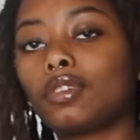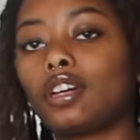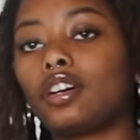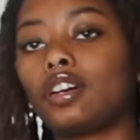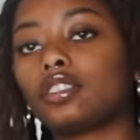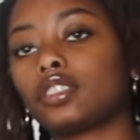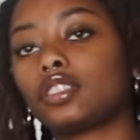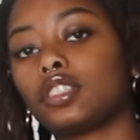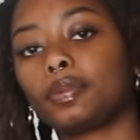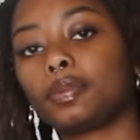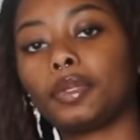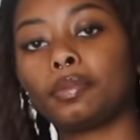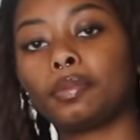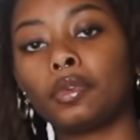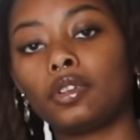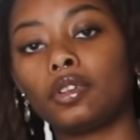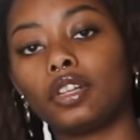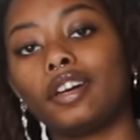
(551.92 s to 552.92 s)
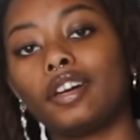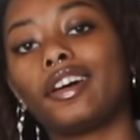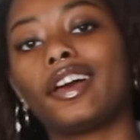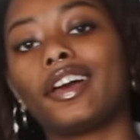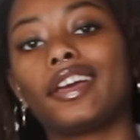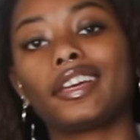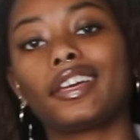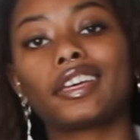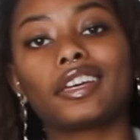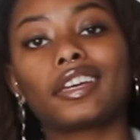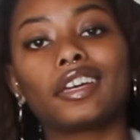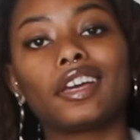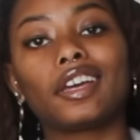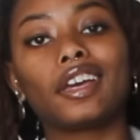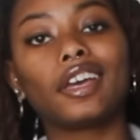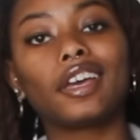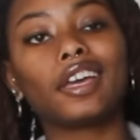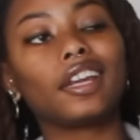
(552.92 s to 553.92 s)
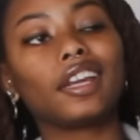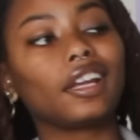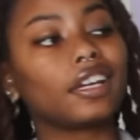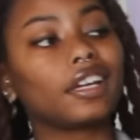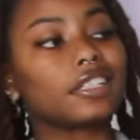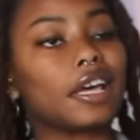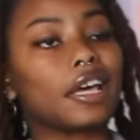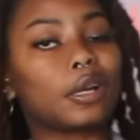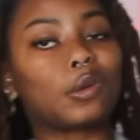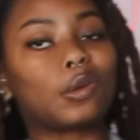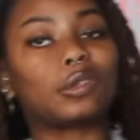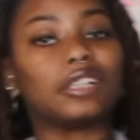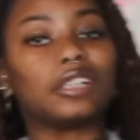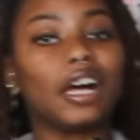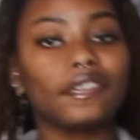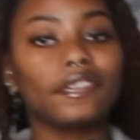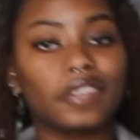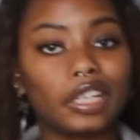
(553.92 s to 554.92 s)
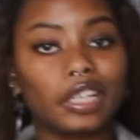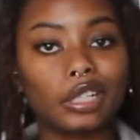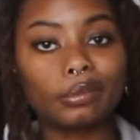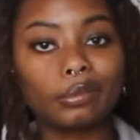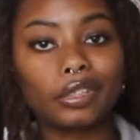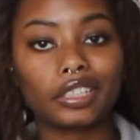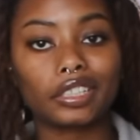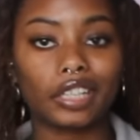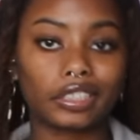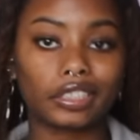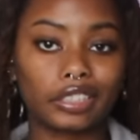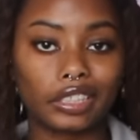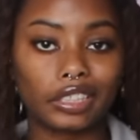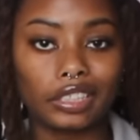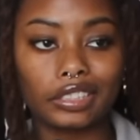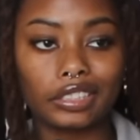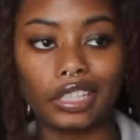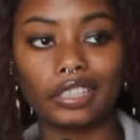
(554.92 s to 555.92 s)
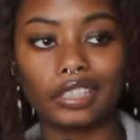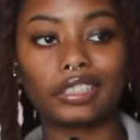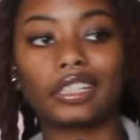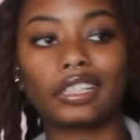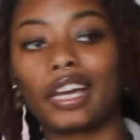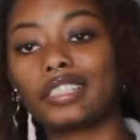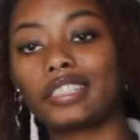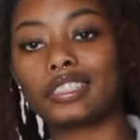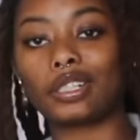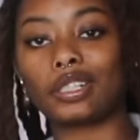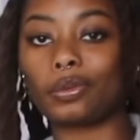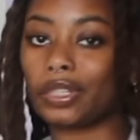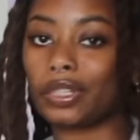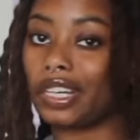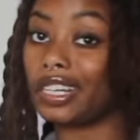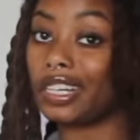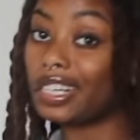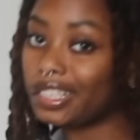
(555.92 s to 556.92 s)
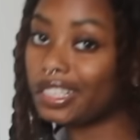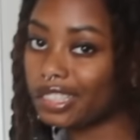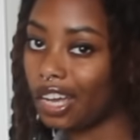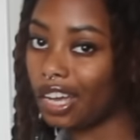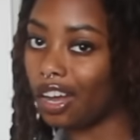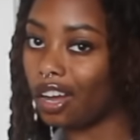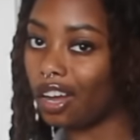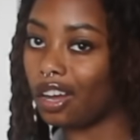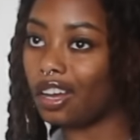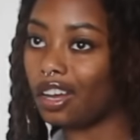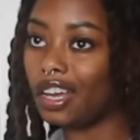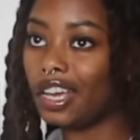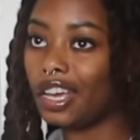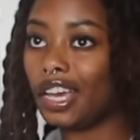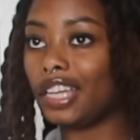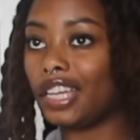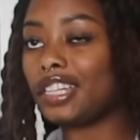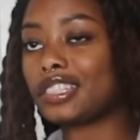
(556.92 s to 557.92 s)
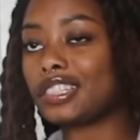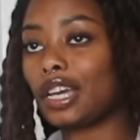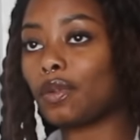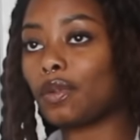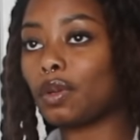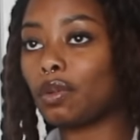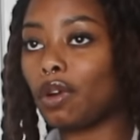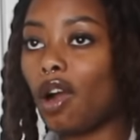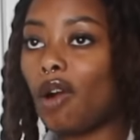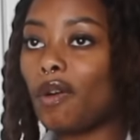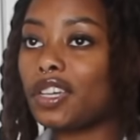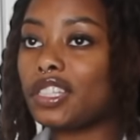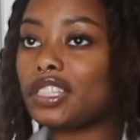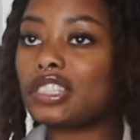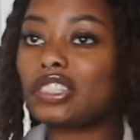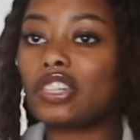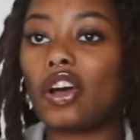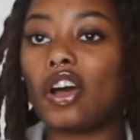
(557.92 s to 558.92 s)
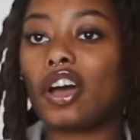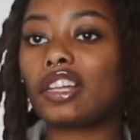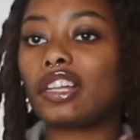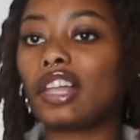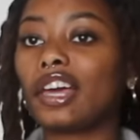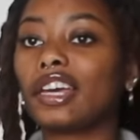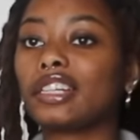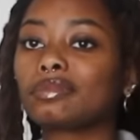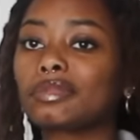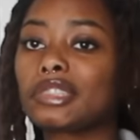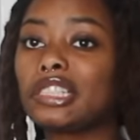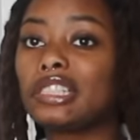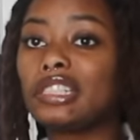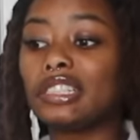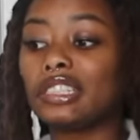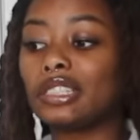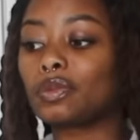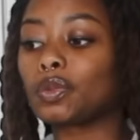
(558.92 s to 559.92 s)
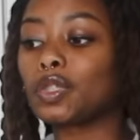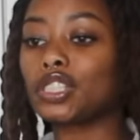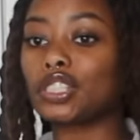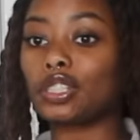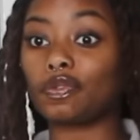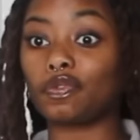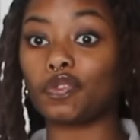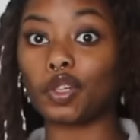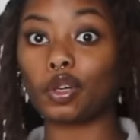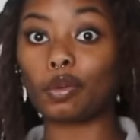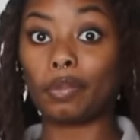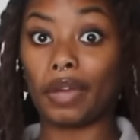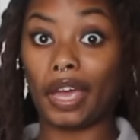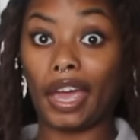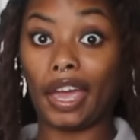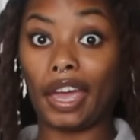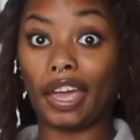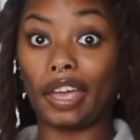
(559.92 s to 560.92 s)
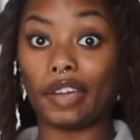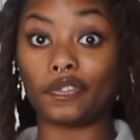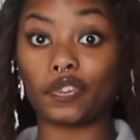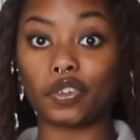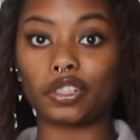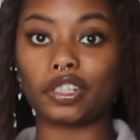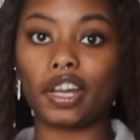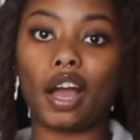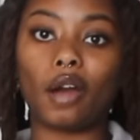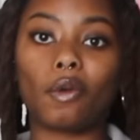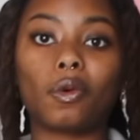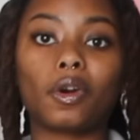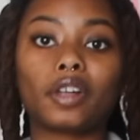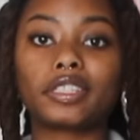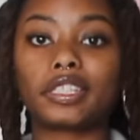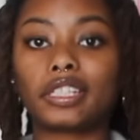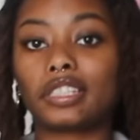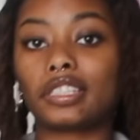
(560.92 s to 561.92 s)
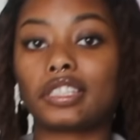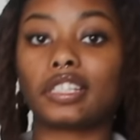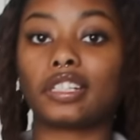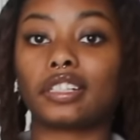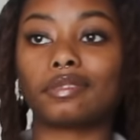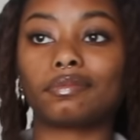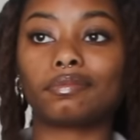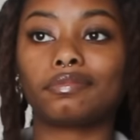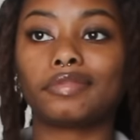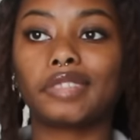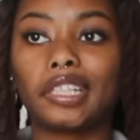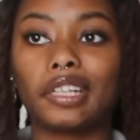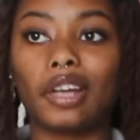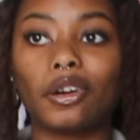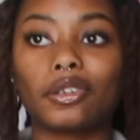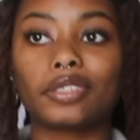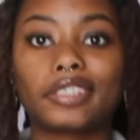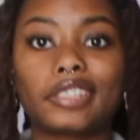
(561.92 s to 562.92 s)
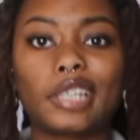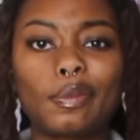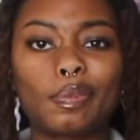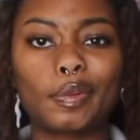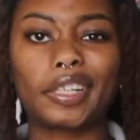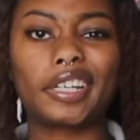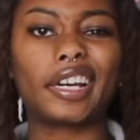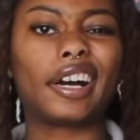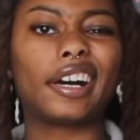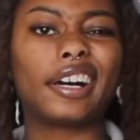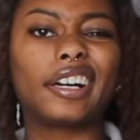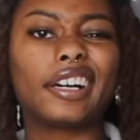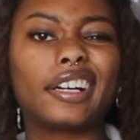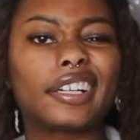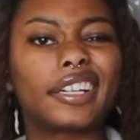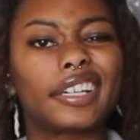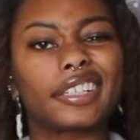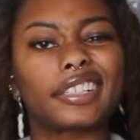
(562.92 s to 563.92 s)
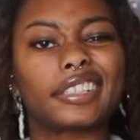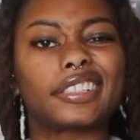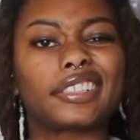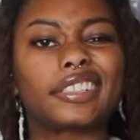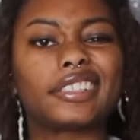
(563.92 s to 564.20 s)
want to hug these people. Like, it ain't because I don't love them or nothing. It's like, nigga, I just don't want to hug y'all. And it's like, we were always taught, like, we should feel bad for not wanting to, you know, simply hug